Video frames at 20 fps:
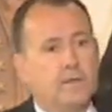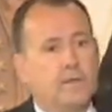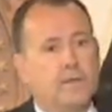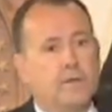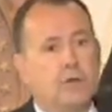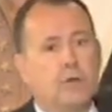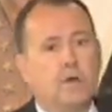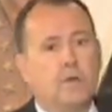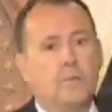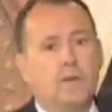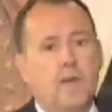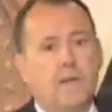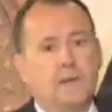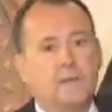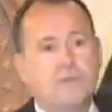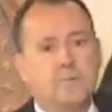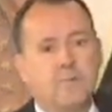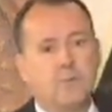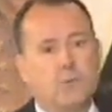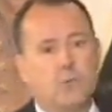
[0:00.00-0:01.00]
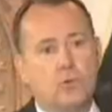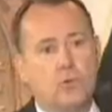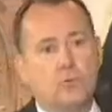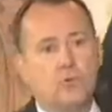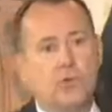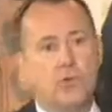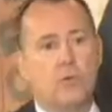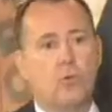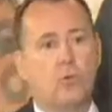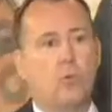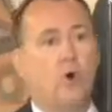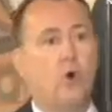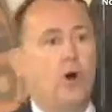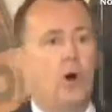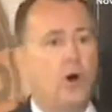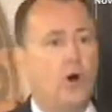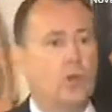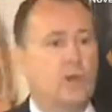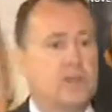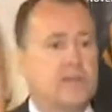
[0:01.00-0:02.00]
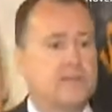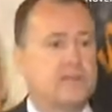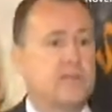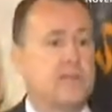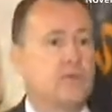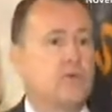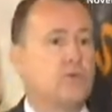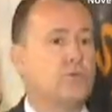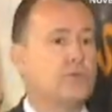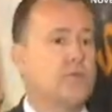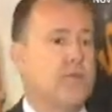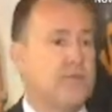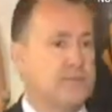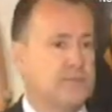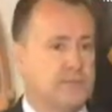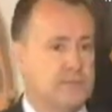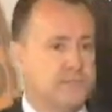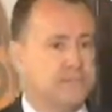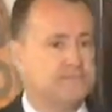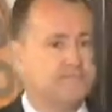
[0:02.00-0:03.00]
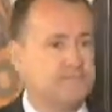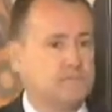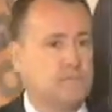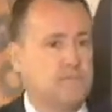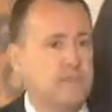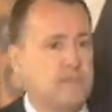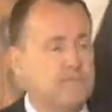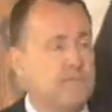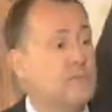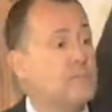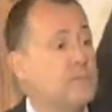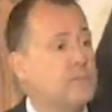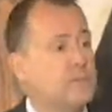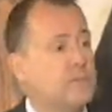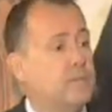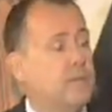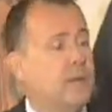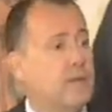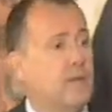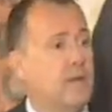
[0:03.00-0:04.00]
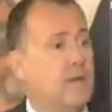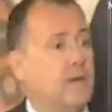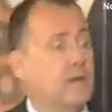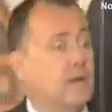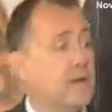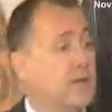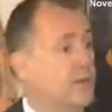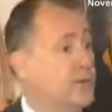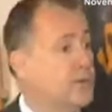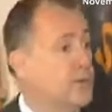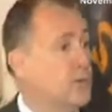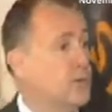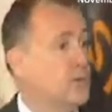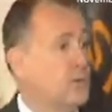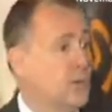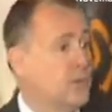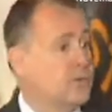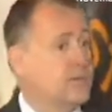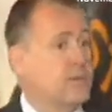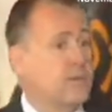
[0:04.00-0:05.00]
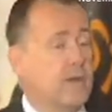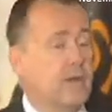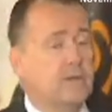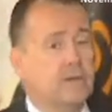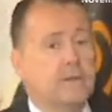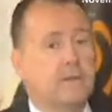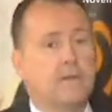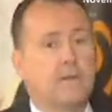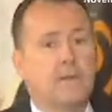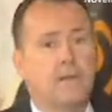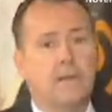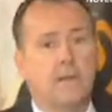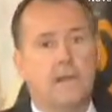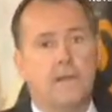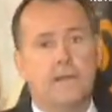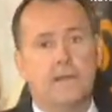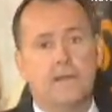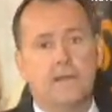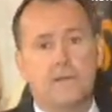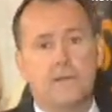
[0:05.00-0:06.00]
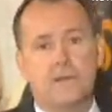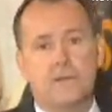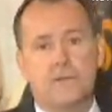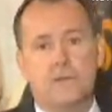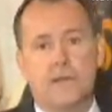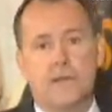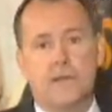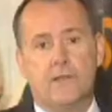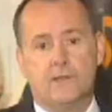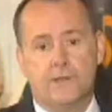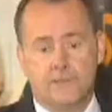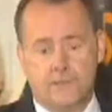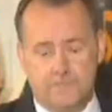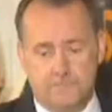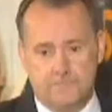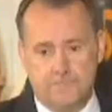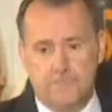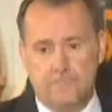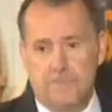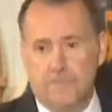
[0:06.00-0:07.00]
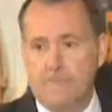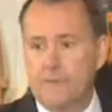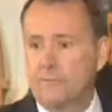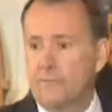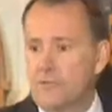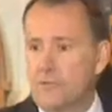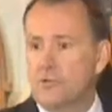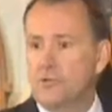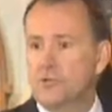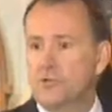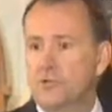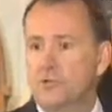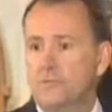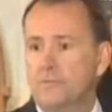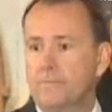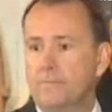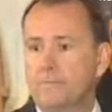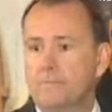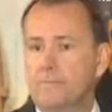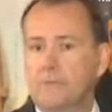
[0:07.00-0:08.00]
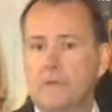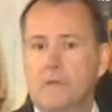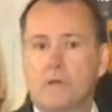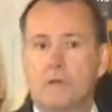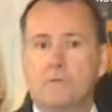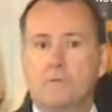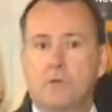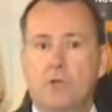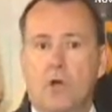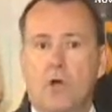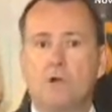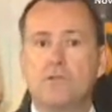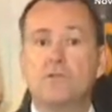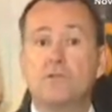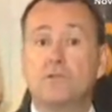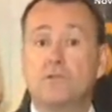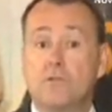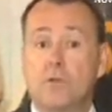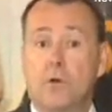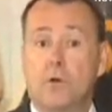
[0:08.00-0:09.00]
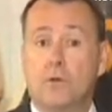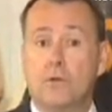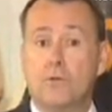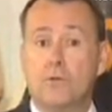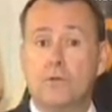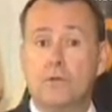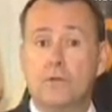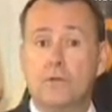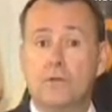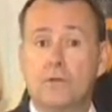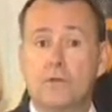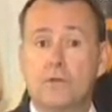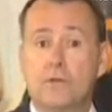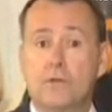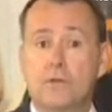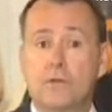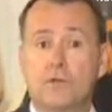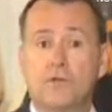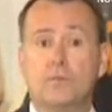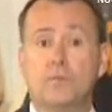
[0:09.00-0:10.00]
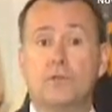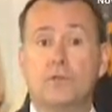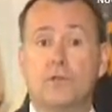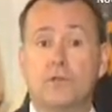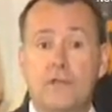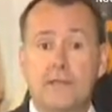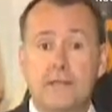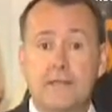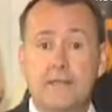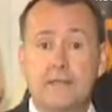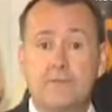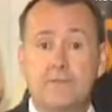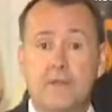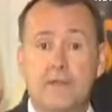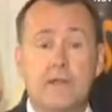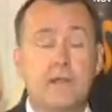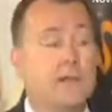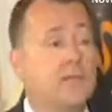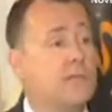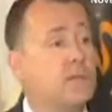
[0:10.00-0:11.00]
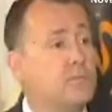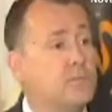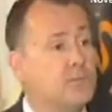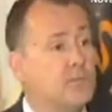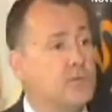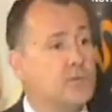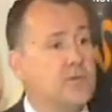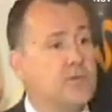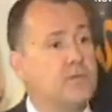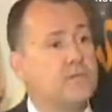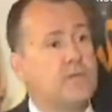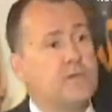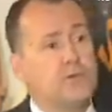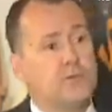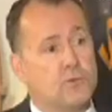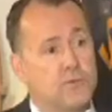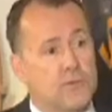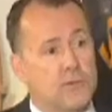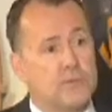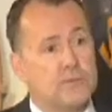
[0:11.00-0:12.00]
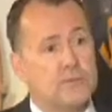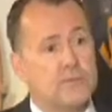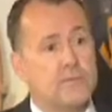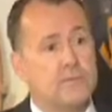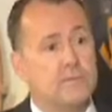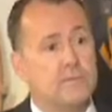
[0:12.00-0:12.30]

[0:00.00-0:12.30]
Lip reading: You know, on my living room wall is a quotation from Eleanor Roosevelt, and it says, "The future belongs to those who believe in the beauty of their dreams."